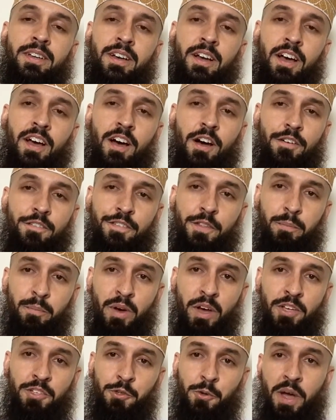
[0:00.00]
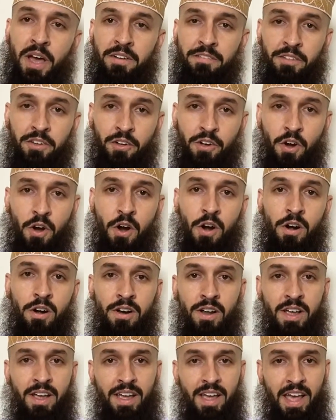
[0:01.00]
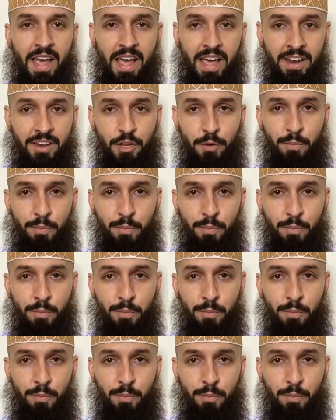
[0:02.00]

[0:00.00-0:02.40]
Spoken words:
off the bus or out of the car and